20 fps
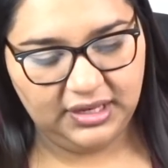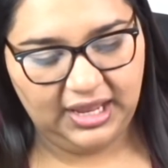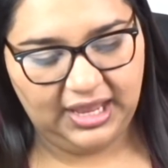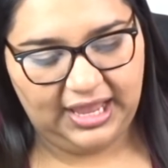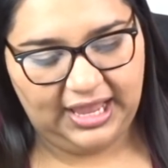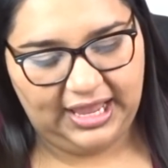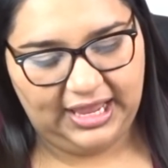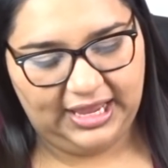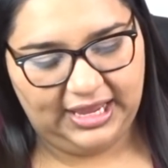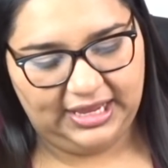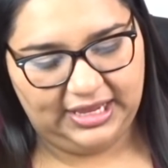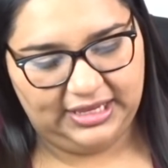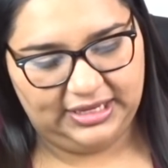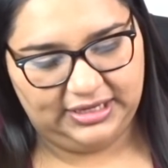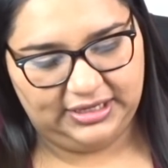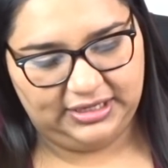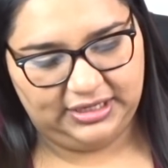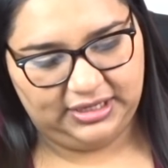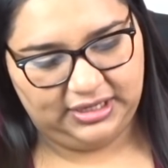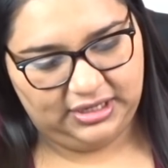
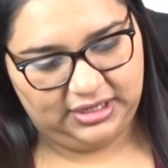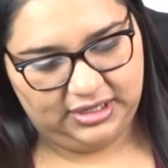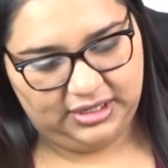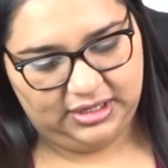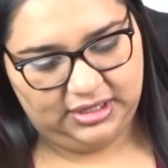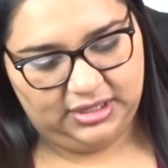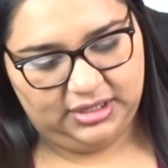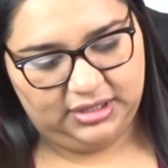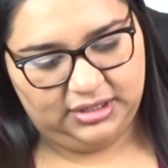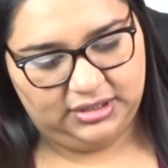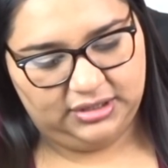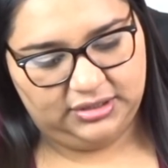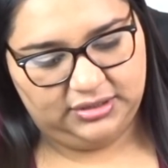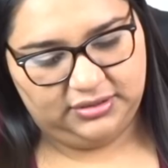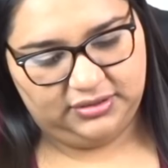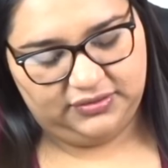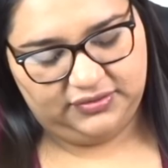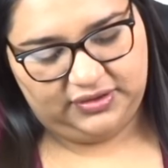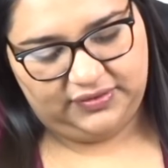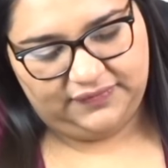and
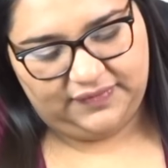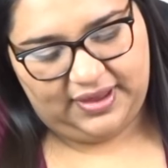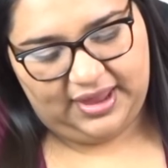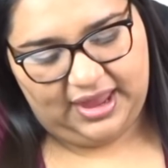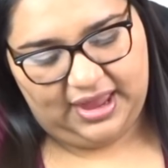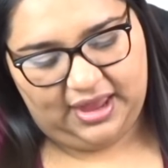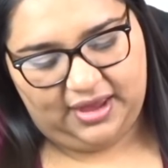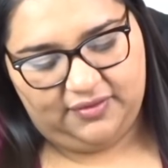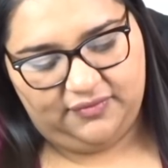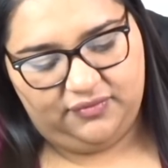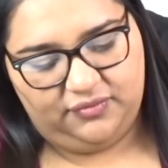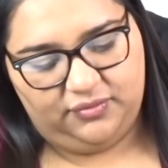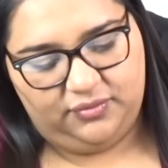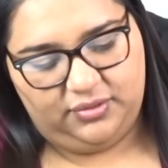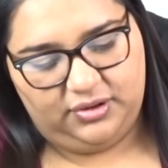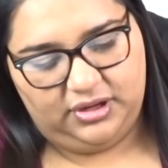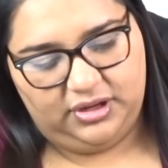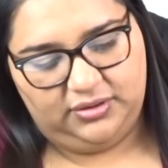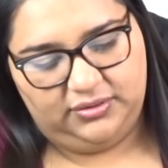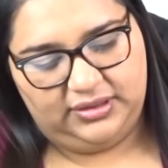let's see if I have
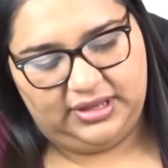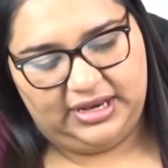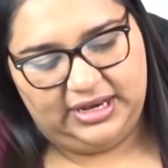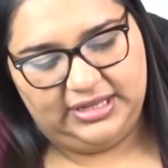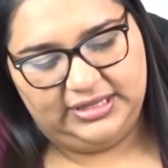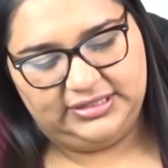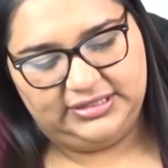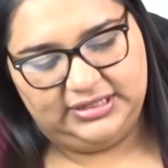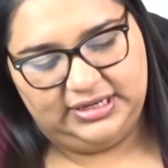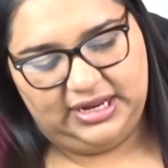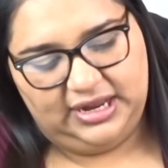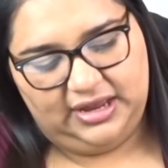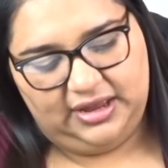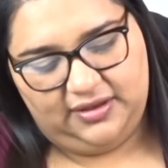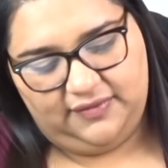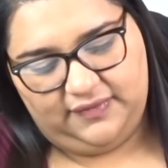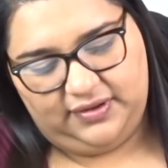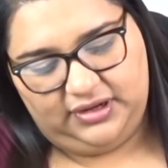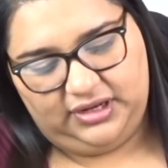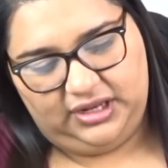one that doesn't
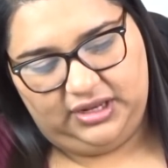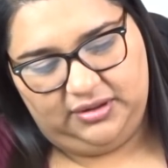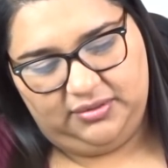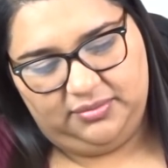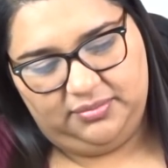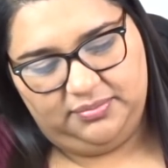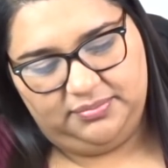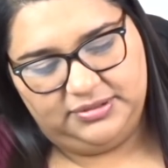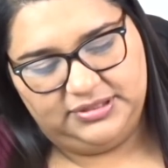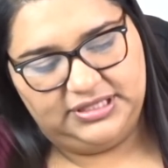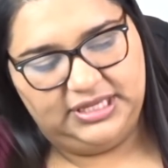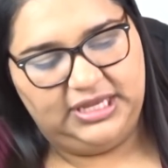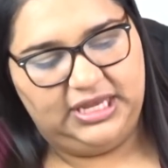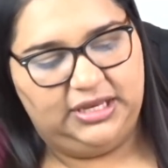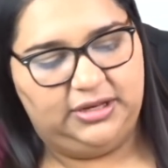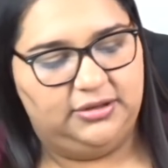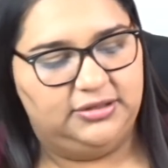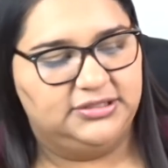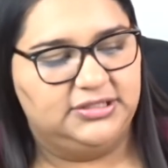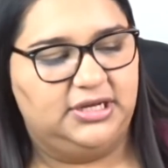have any sticky
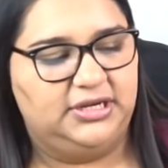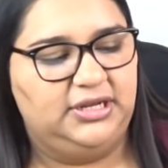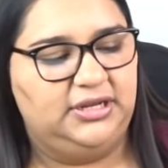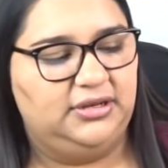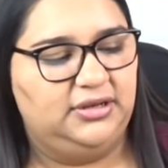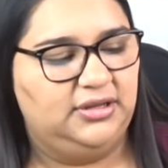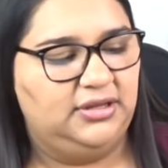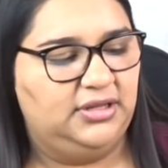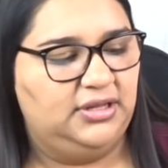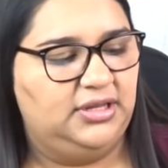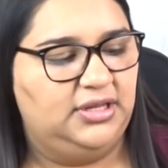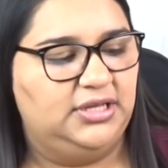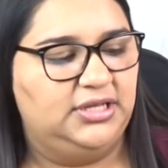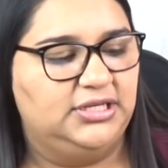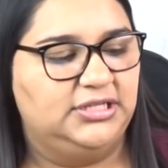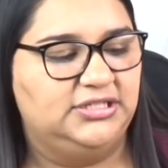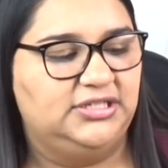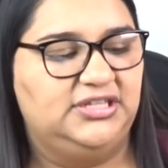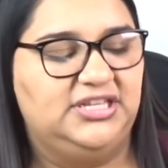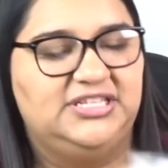notes on it.
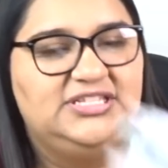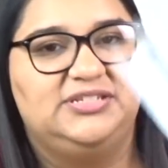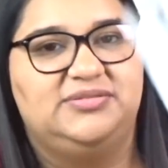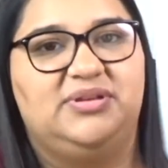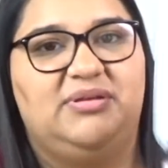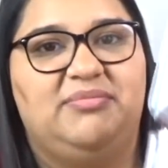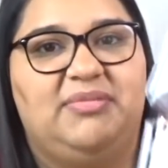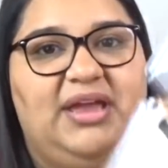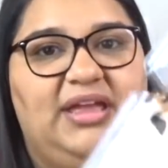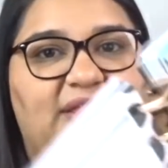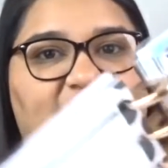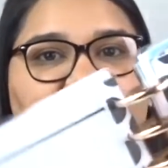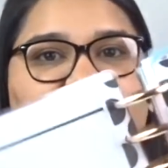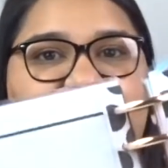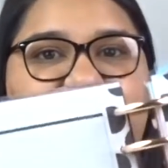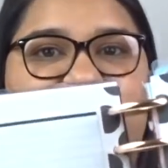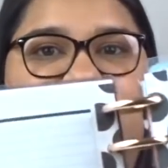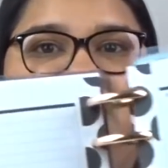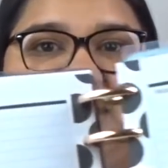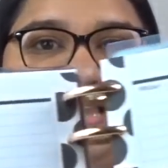So this is what mine looks like